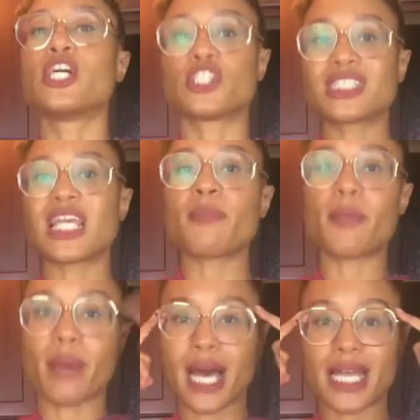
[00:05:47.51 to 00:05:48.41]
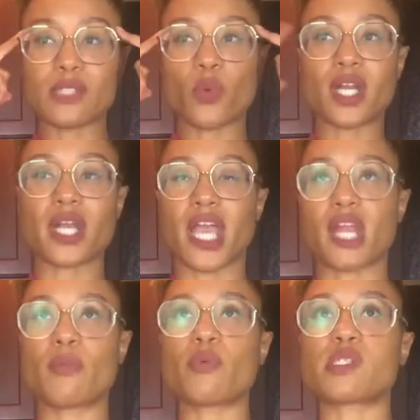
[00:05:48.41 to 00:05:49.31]
Just keep in mind what an
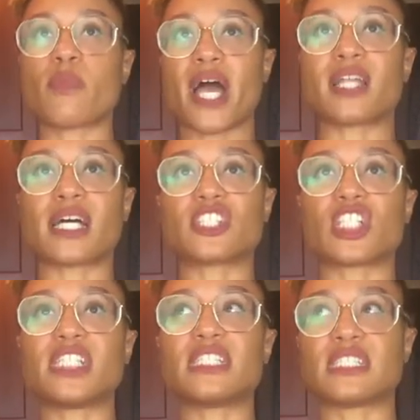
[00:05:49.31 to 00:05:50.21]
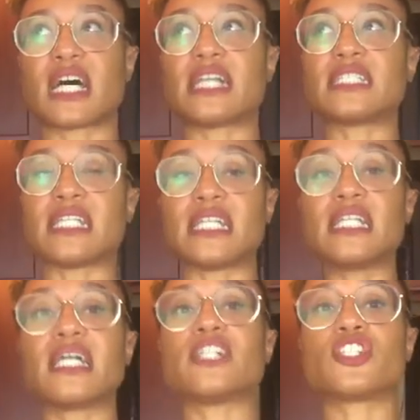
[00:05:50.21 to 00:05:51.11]
animal was biologically designed to
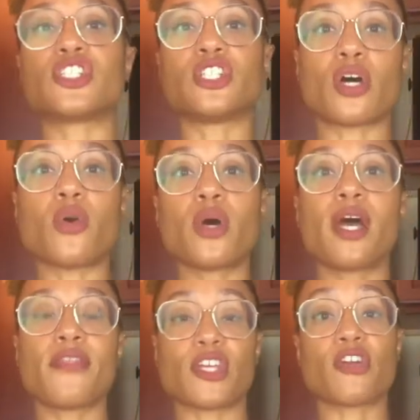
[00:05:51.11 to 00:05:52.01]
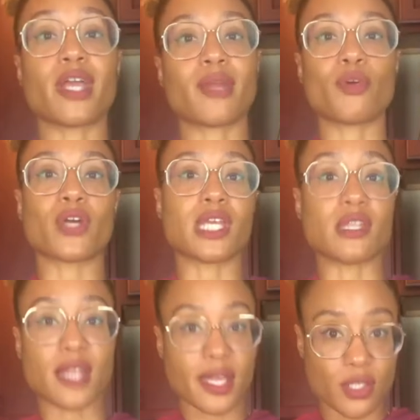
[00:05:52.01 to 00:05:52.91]
eat, and just know that your animal can
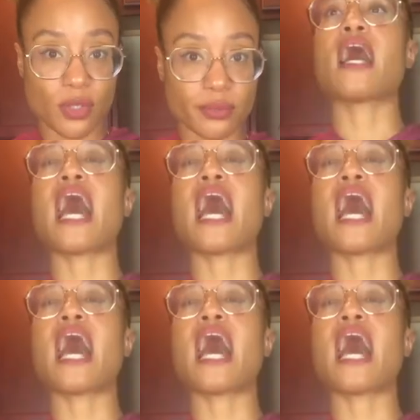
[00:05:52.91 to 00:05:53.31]
eat that too.